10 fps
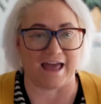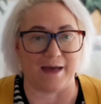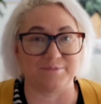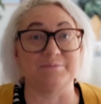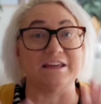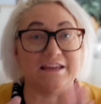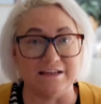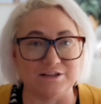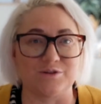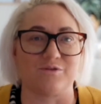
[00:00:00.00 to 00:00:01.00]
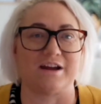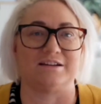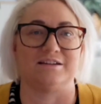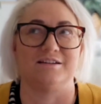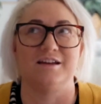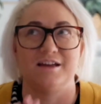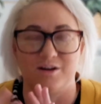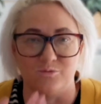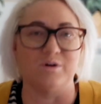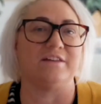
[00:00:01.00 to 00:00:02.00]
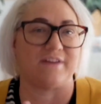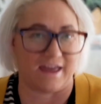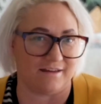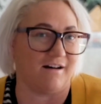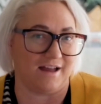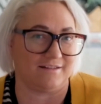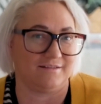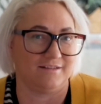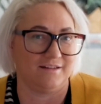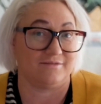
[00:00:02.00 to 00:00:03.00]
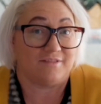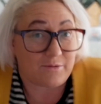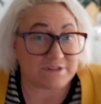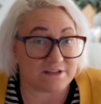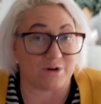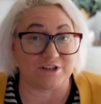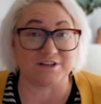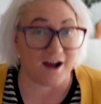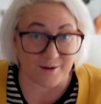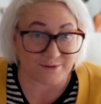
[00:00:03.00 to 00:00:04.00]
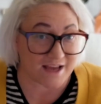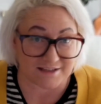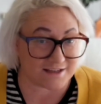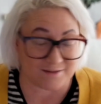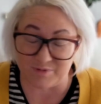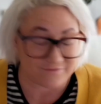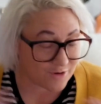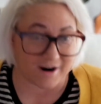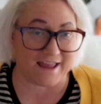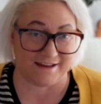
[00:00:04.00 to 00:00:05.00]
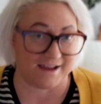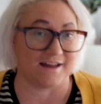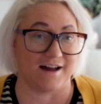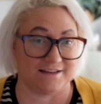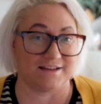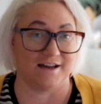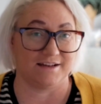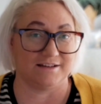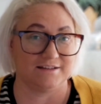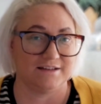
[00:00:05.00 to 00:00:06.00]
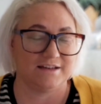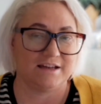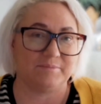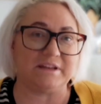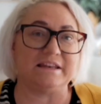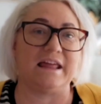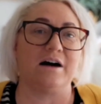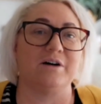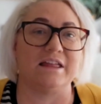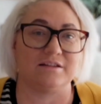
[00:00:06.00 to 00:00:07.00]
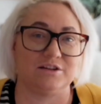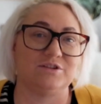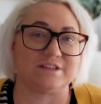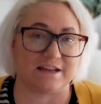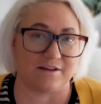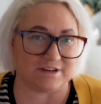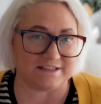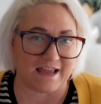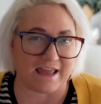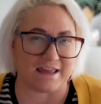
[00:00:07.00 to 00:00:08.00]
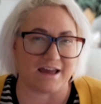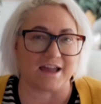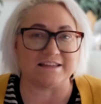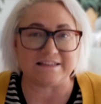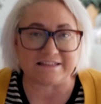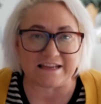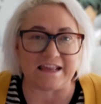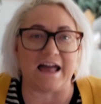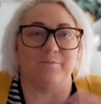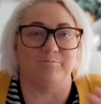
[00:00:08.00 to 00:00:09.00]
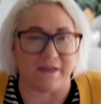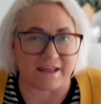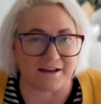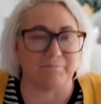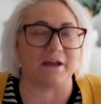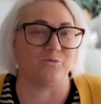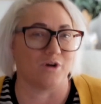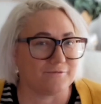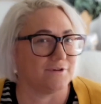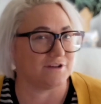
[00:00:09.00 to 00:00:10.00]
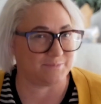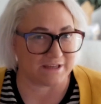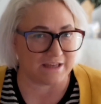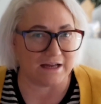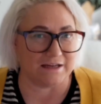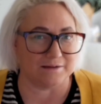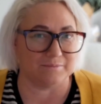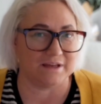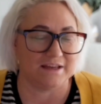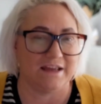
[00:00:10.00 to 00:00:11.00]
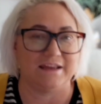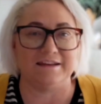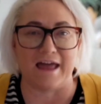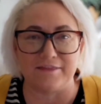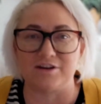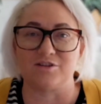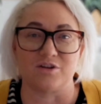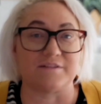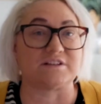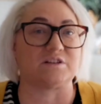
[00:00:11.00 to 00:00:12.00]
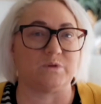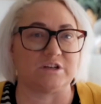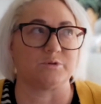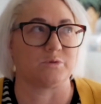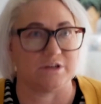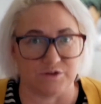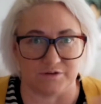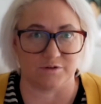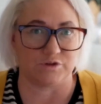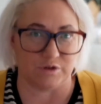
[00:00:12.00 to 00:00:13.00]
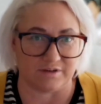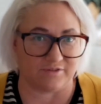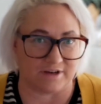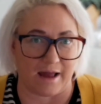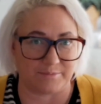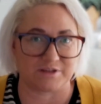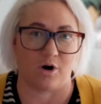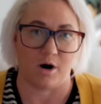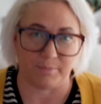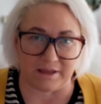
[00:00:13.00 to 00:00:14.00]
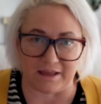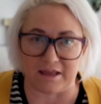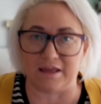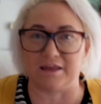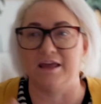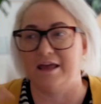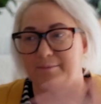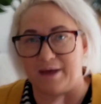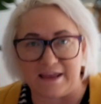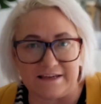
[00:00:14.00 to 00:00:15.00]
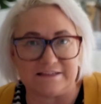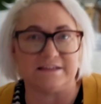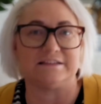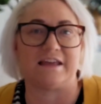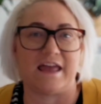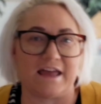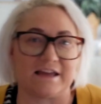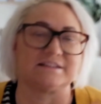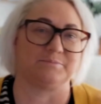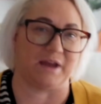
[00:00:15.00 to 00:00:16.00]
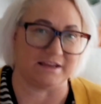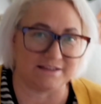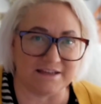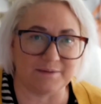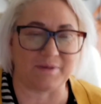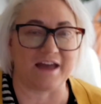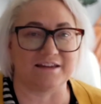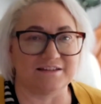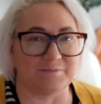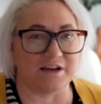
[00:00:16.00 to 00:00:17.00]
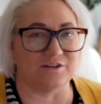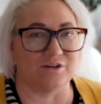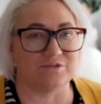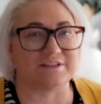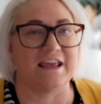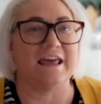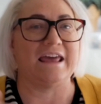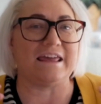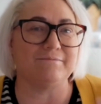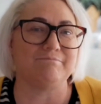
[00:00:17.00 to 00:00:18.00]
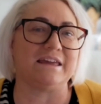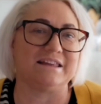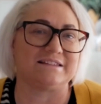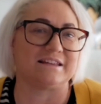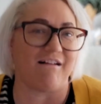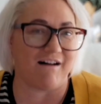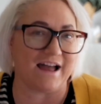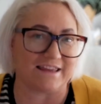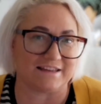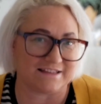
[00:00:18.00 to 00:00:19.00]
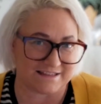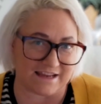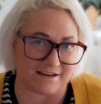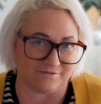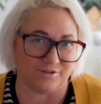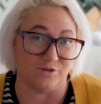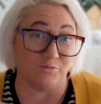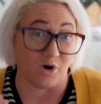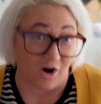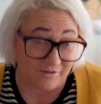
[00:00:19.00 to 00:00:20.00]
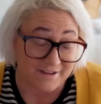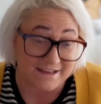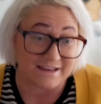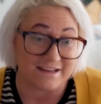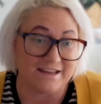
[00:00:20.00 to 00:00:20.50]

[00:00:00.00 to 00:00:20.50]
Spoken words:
app to be integrated with AI? That was the question I was asking before I had AI in Tana. But now I use it every day, I can see how better my workflows become now that I don't have to switch between two different apps, copying, pasting text, pasting it back into my notes. It means that I get to stay in flow more often,